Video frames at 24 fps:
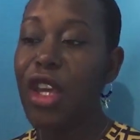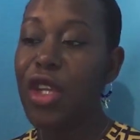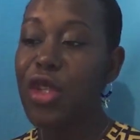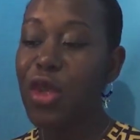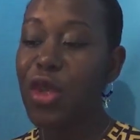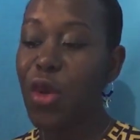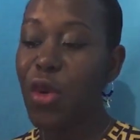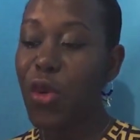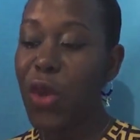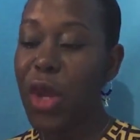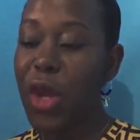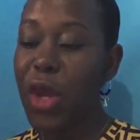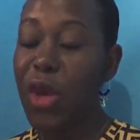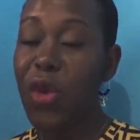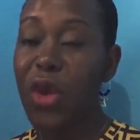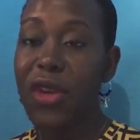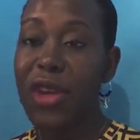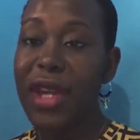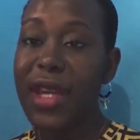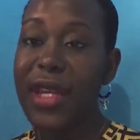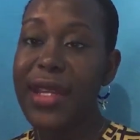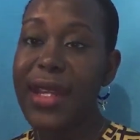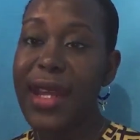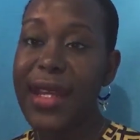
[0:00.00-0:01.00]
So when
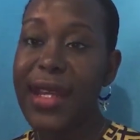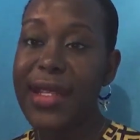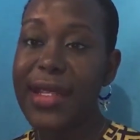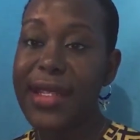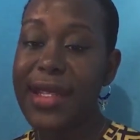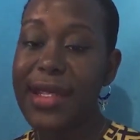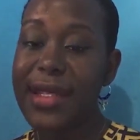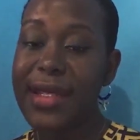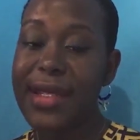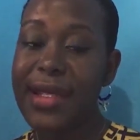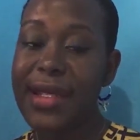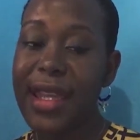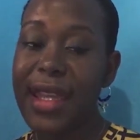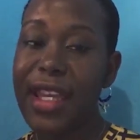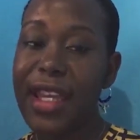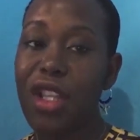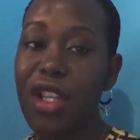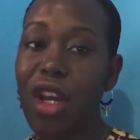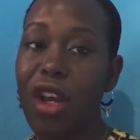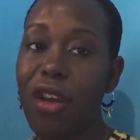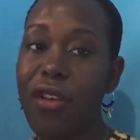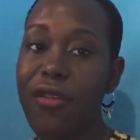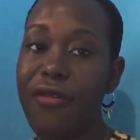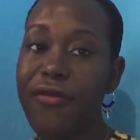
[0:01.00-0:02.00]
we're in that
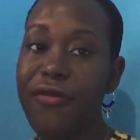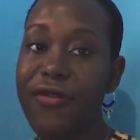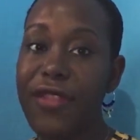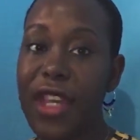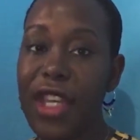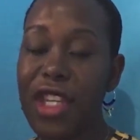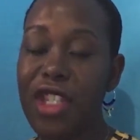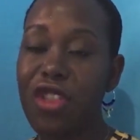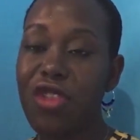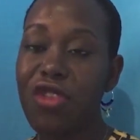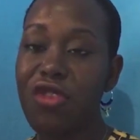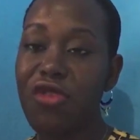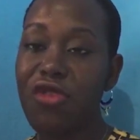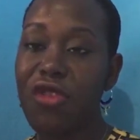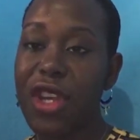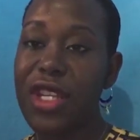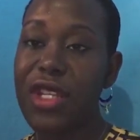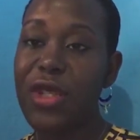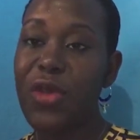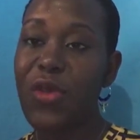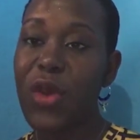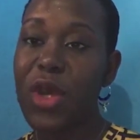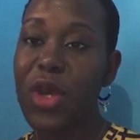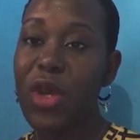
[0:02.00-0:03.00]
state of
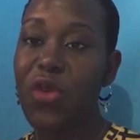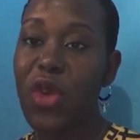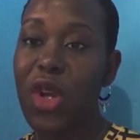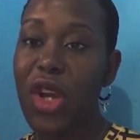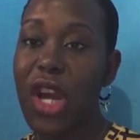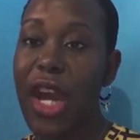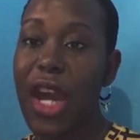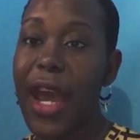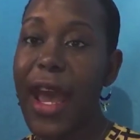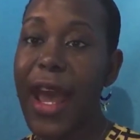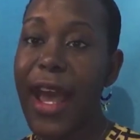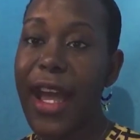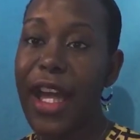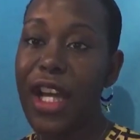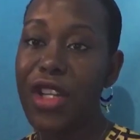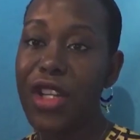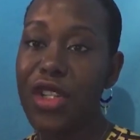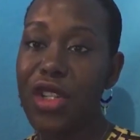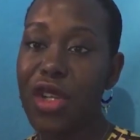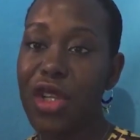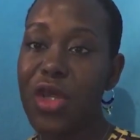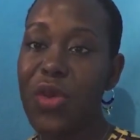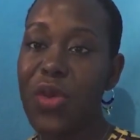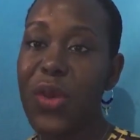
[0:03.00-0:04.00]
distress, when we're
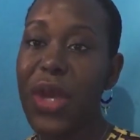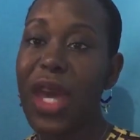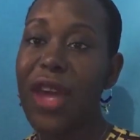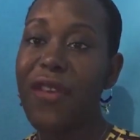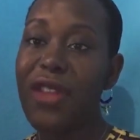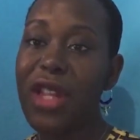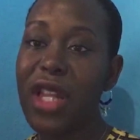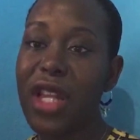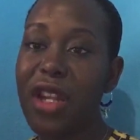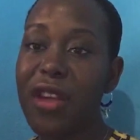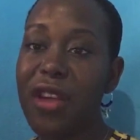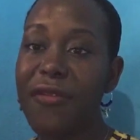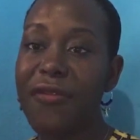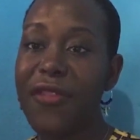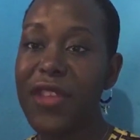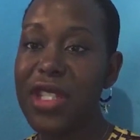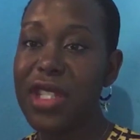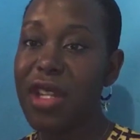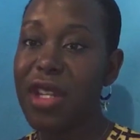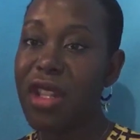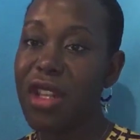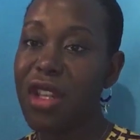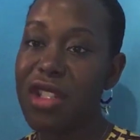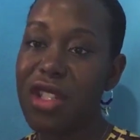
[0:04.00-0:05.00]
anxious, we have a lot of
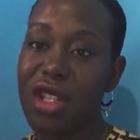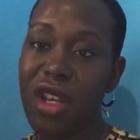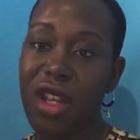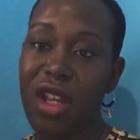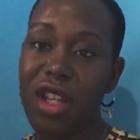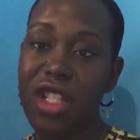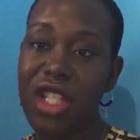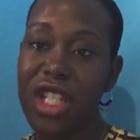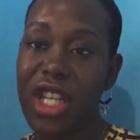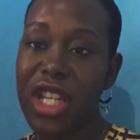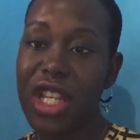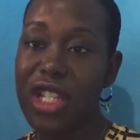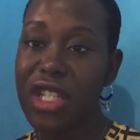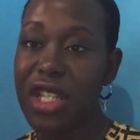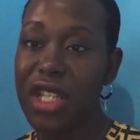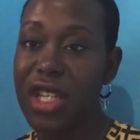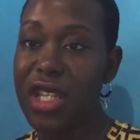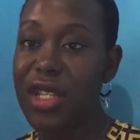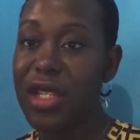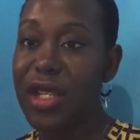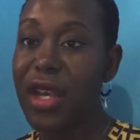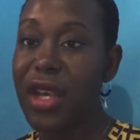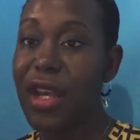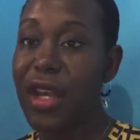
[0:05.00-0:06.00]
physiological
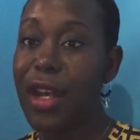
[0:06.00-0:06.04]
changes.